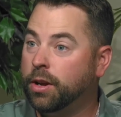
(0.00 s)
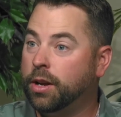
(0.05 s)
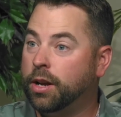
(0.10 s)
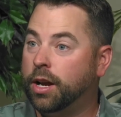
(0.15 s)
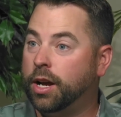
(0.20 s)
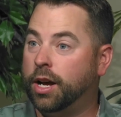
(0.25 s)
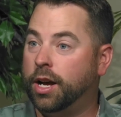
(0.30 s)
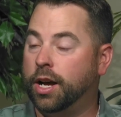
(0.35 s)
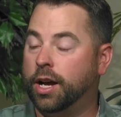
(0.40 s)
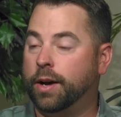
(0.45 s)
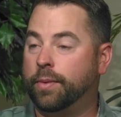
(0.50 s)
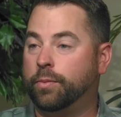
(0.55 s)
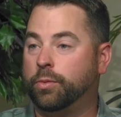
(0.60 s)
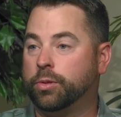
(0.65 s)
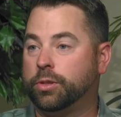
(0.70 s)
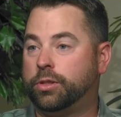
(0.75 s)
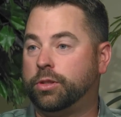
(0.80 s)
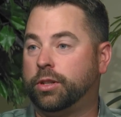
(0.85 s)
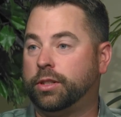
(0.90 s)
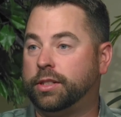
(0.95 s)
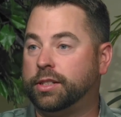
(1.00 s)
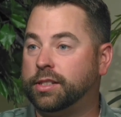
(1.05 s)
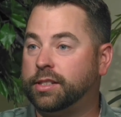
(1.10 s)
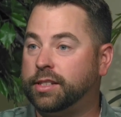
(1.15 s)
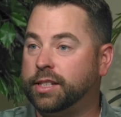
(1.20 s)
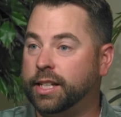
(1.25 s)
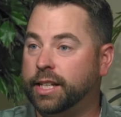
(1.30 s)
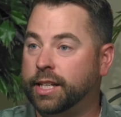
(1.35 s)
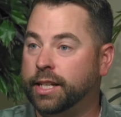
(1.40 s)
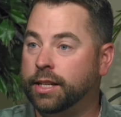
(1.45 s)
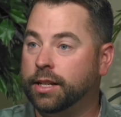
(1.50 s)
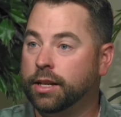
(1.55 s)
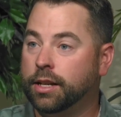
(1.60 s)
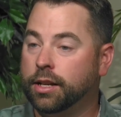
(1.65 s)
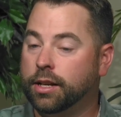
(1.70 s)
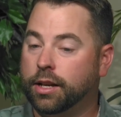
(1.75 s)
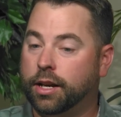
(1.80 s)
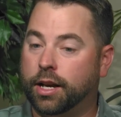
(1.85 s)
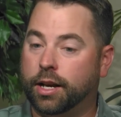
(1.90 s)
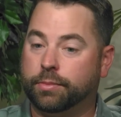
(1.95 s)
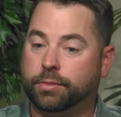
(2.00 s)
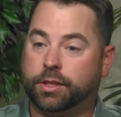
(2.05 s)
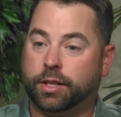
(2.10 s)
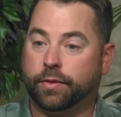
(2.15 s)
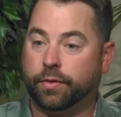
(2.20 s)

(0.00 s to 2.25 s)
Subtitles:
We'll start to see some